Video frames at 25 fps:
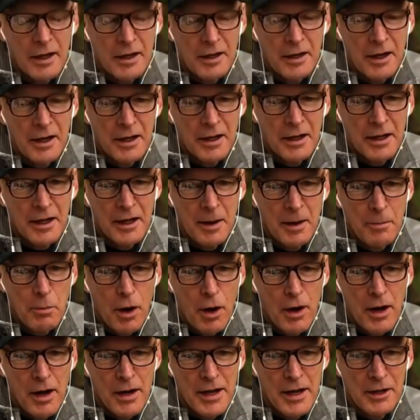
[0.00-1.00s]
I
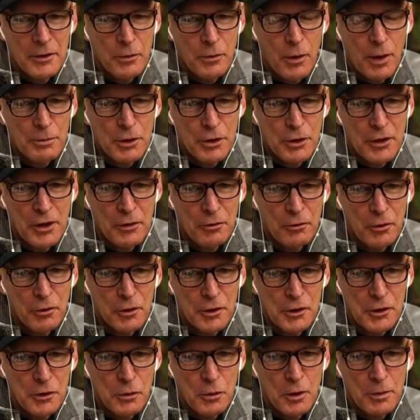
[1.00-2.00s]
interrupt you here for
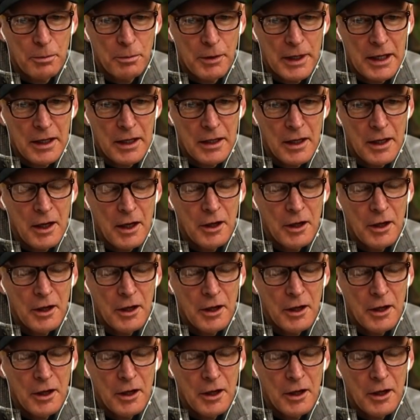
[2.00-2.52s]
just 1 minute?